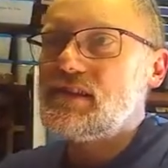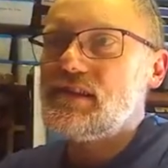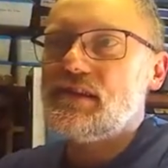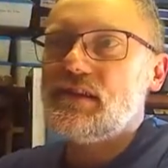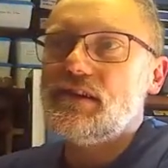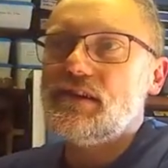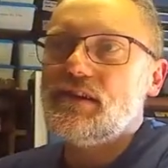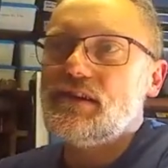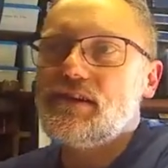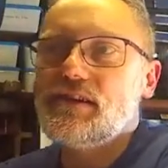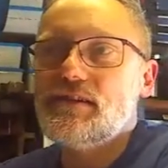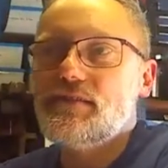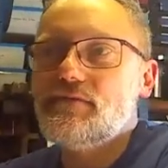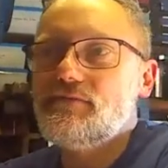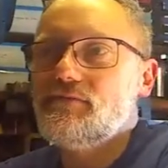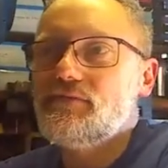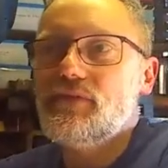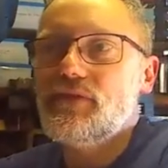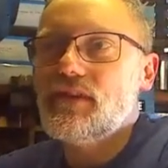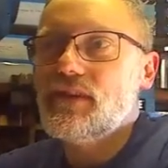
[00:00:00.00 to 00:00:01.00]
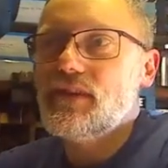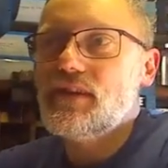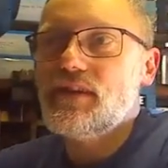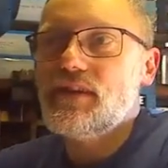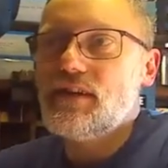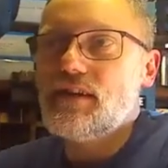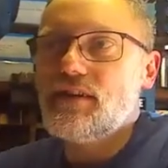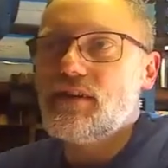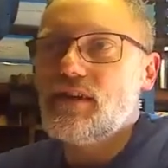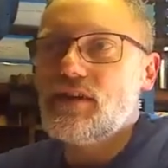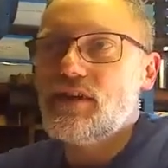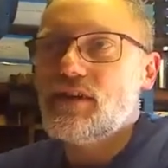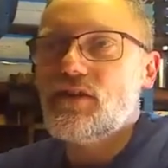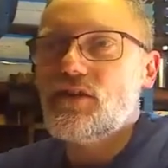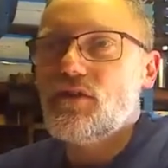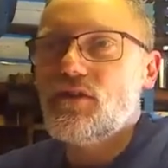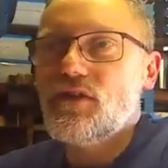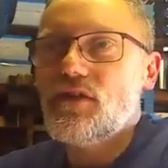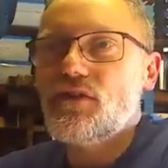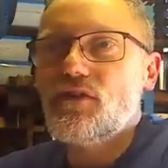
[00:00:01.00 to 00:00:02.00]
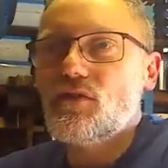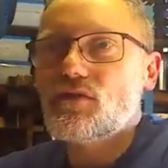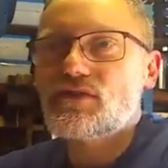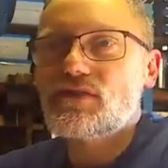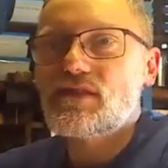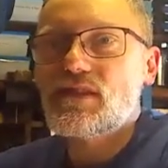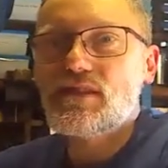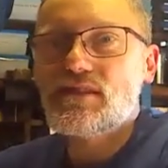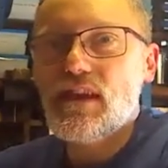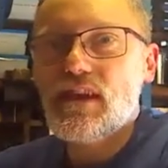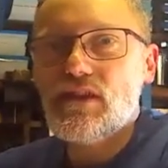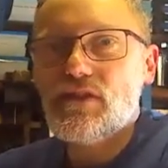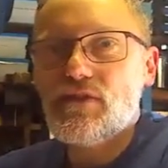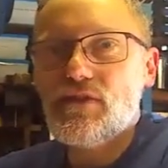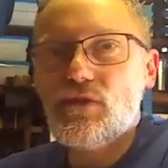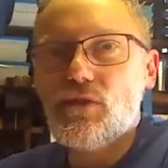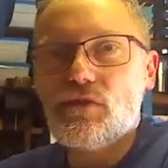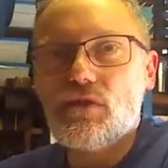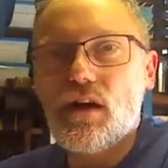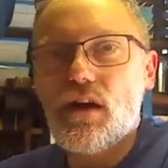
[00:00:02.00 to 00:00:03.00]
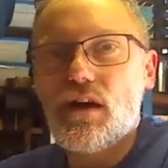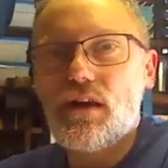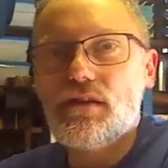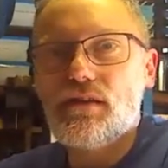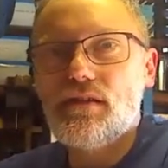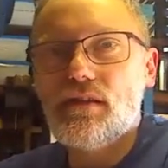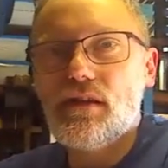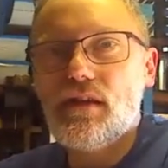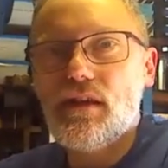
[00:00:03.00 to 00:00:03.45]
that you're not successful, and